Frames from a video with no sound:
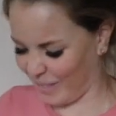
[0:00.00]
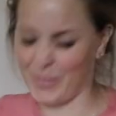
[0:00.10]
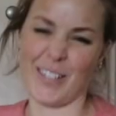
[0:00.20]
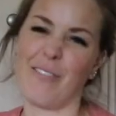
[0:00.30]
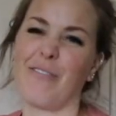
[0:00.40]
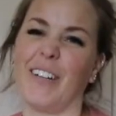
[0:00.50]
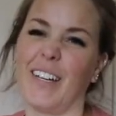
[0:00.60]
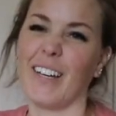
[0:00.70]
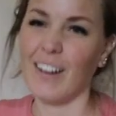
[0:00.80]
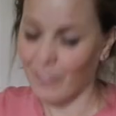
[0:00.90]
So
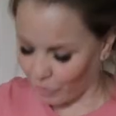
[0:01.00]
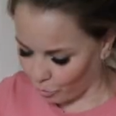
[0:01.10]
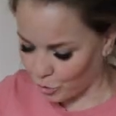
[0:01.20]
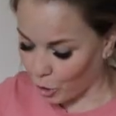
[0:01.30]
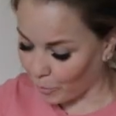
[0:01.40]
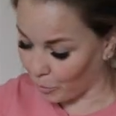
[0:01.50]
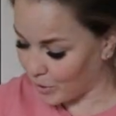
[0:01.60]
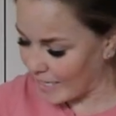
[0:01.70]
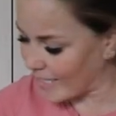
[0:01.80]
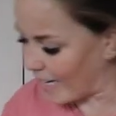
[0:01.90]
funny. I've got autumnal
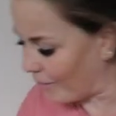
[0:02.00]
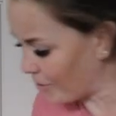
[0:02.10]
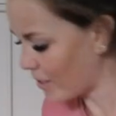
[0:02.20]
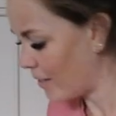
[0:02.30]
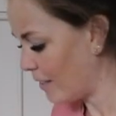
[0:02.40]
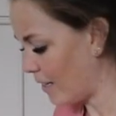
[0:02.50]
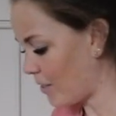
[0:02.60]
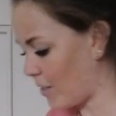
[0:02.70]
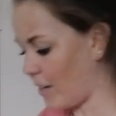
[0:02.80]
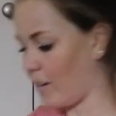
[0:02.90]
tea towels.
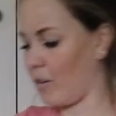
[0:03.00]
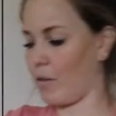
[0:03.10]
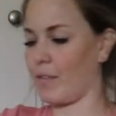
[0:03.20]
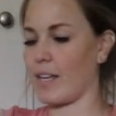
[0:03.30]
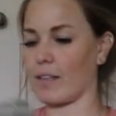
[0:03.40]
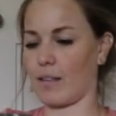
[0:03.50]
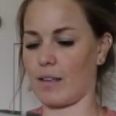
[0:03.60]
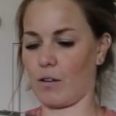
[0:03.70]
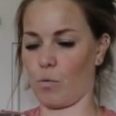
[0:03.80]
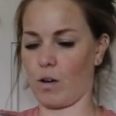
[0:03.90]
So these, I
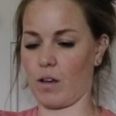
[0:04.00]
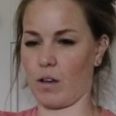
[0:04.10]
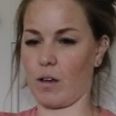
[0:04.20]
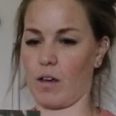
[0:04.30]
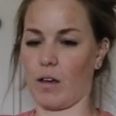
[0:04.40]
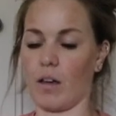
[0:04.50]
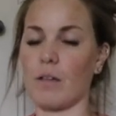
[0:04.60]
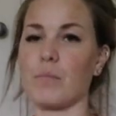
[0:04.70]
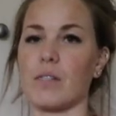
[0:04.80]
think, were a home